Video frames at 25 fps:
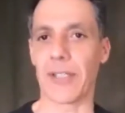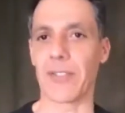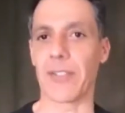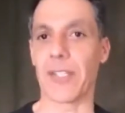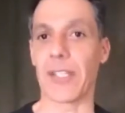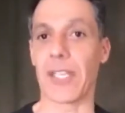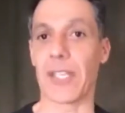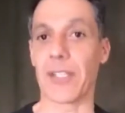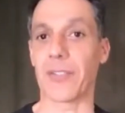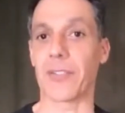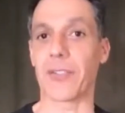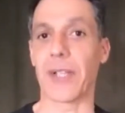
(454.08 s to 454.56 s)

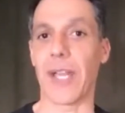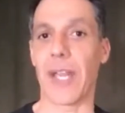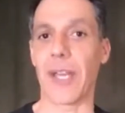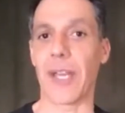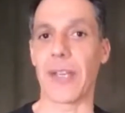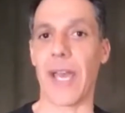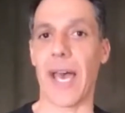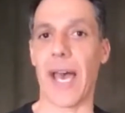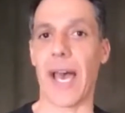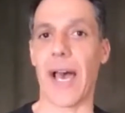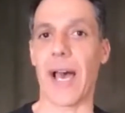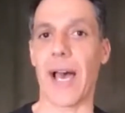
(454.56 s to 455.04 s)
internet
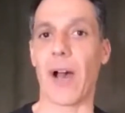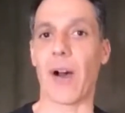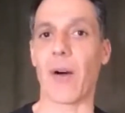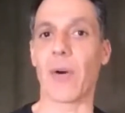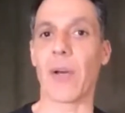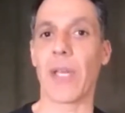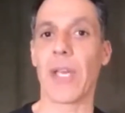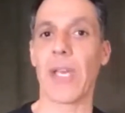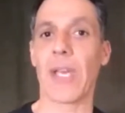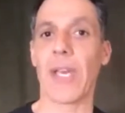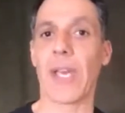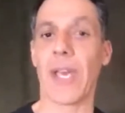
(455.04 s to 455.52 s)

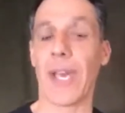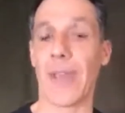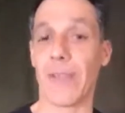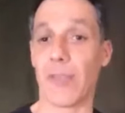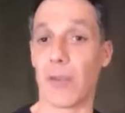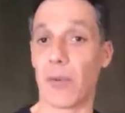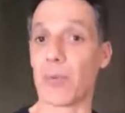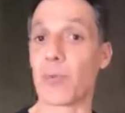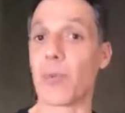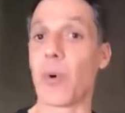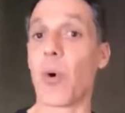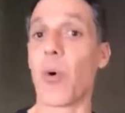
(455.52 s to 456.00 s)
now, and
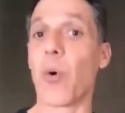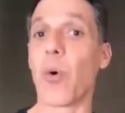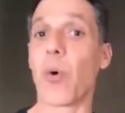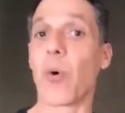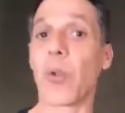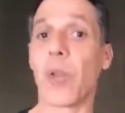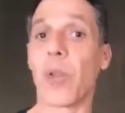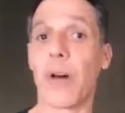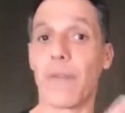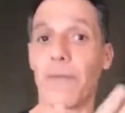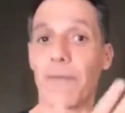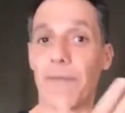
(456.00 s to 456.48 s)
the
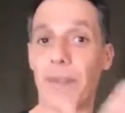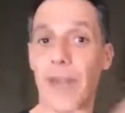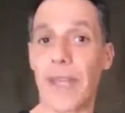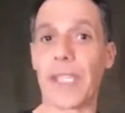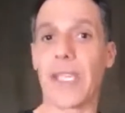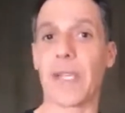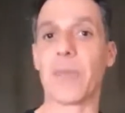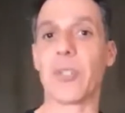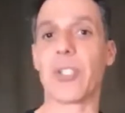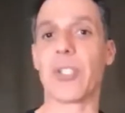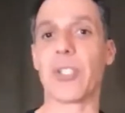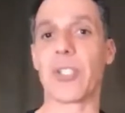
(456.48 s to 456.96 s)
role of fake
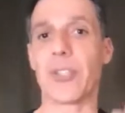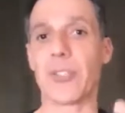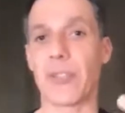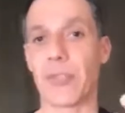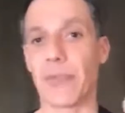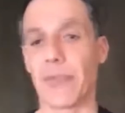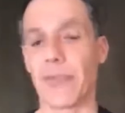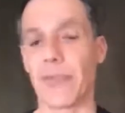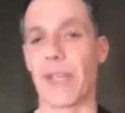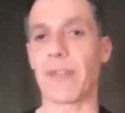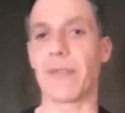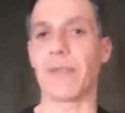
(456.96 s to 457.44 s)
images
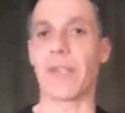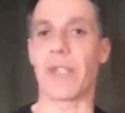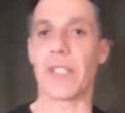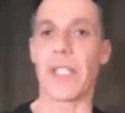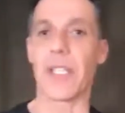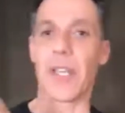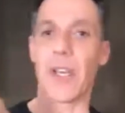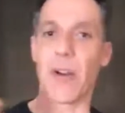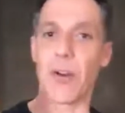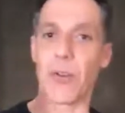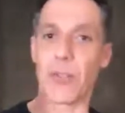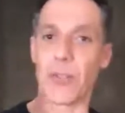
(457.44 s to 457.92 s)
and fake
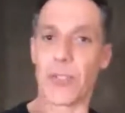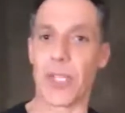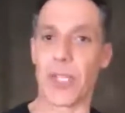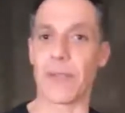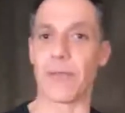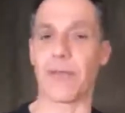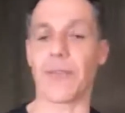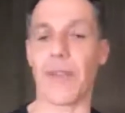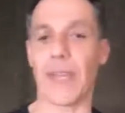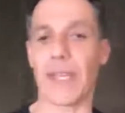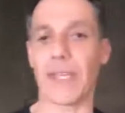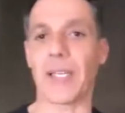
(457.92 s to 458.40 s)
videos
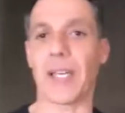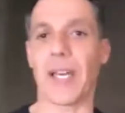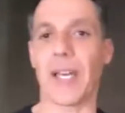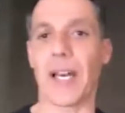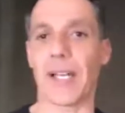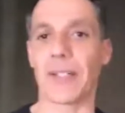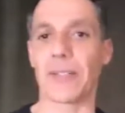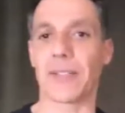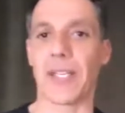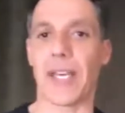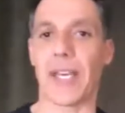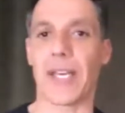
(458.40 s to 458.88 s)
and fake
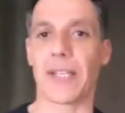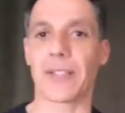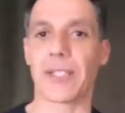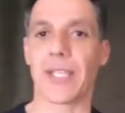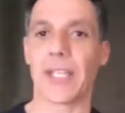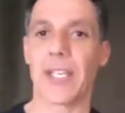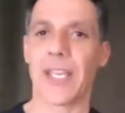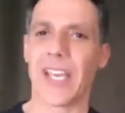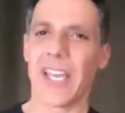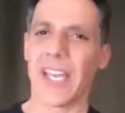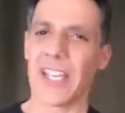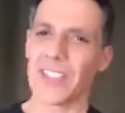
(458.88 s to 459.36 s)
content.
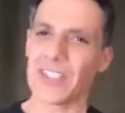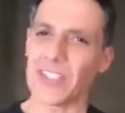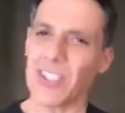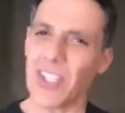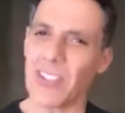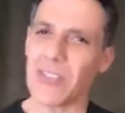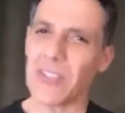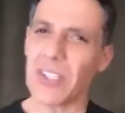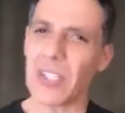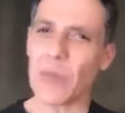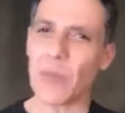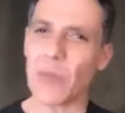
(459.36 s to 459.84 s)
And
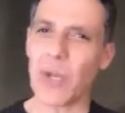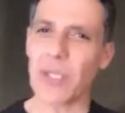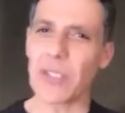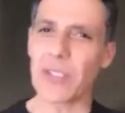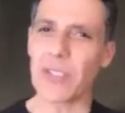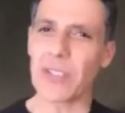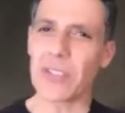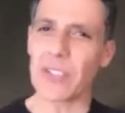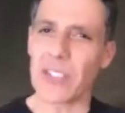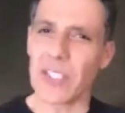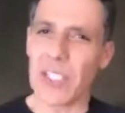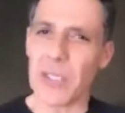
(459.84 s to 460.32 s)
suddenly
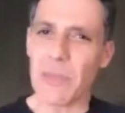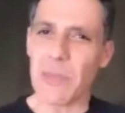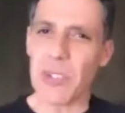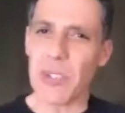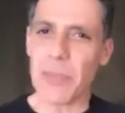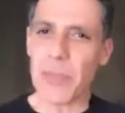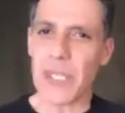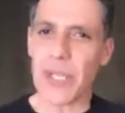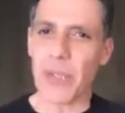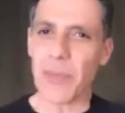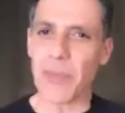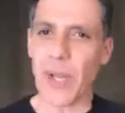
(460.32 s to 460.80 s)
what seemed to
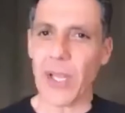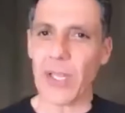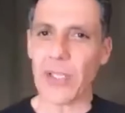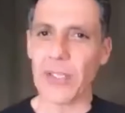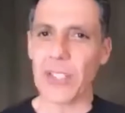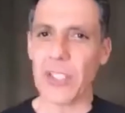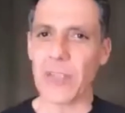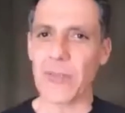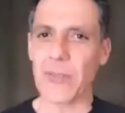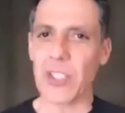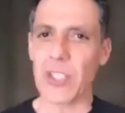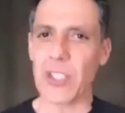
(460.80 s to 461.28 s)
be a
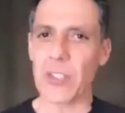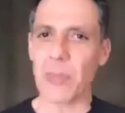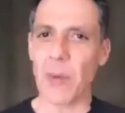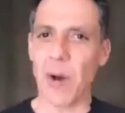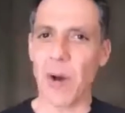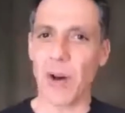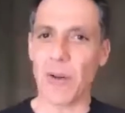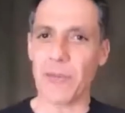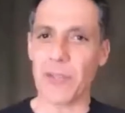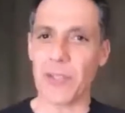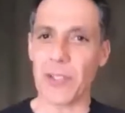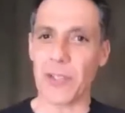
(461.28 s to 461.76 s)
relatively
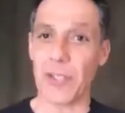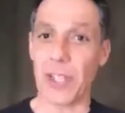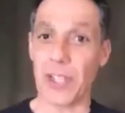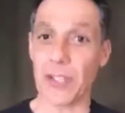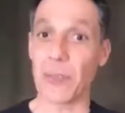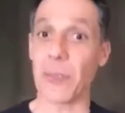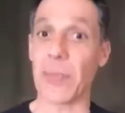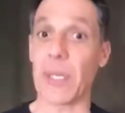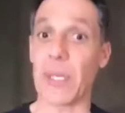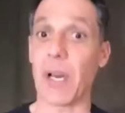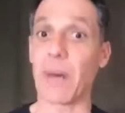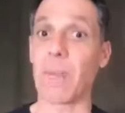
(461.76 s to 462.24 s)
small field
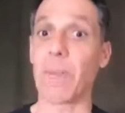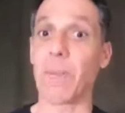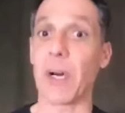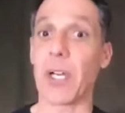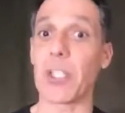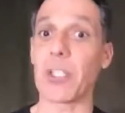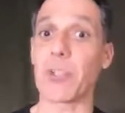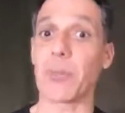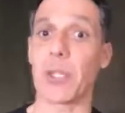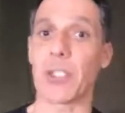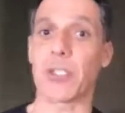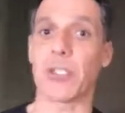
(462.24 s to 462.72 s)
has become
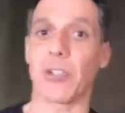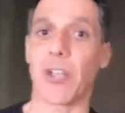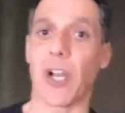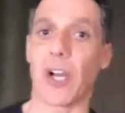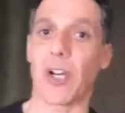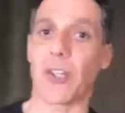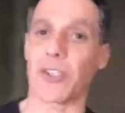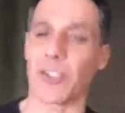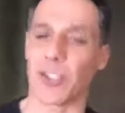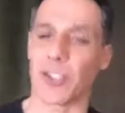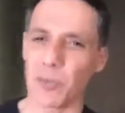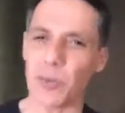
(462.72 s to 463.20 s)
much, much
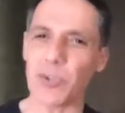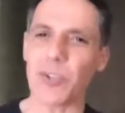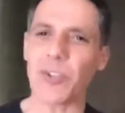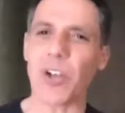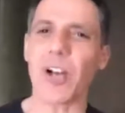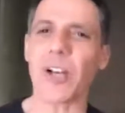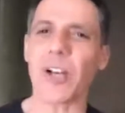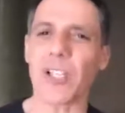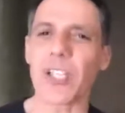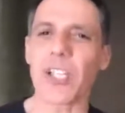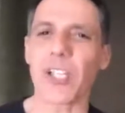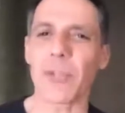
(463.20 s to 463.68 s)
larger. And we'll
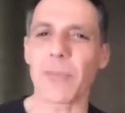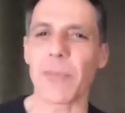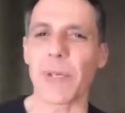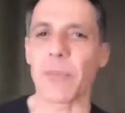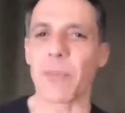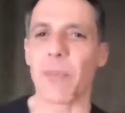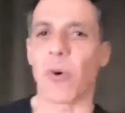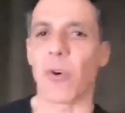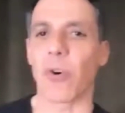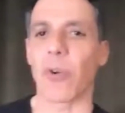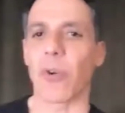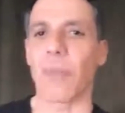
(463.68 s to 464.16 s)
talk a little bit
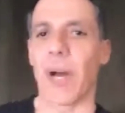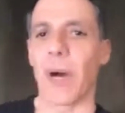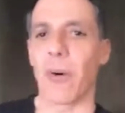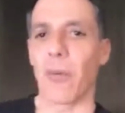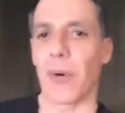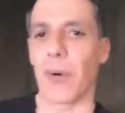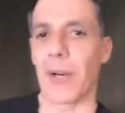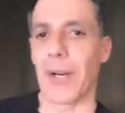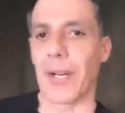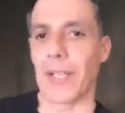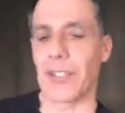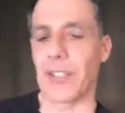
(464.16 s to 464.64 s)
more about
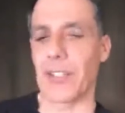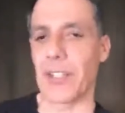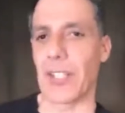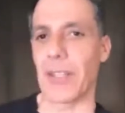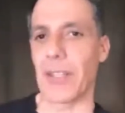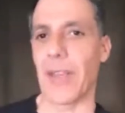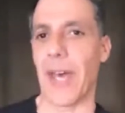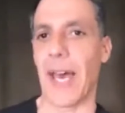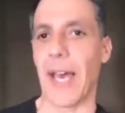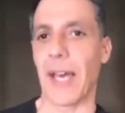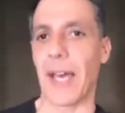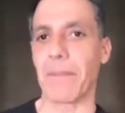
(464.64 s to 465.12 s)
where I see
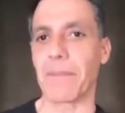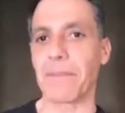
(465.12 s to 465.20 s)
that